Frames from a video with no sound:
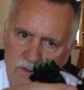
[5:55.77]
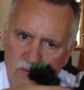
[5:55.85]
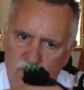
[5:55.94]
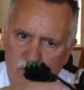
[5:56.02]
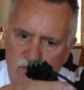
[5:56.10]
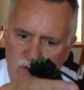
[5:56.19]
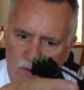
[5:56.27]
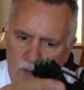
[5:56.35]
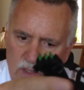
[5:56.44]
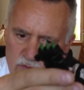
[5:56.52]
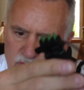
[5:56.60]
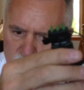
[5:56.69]
This is your
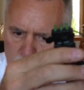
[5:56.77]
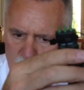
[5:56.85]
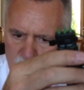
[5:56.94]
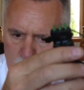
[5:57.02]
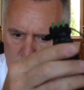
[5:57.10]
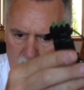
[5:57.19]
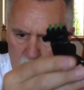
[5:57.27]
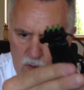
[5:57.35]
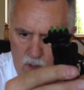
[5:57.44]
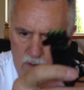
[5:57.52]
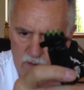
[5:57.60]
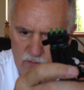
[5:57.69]
unswitched
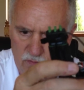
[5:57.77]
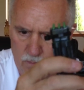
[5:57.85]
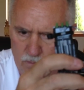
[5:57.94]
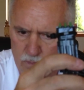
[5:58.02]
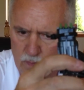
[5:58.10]
power, as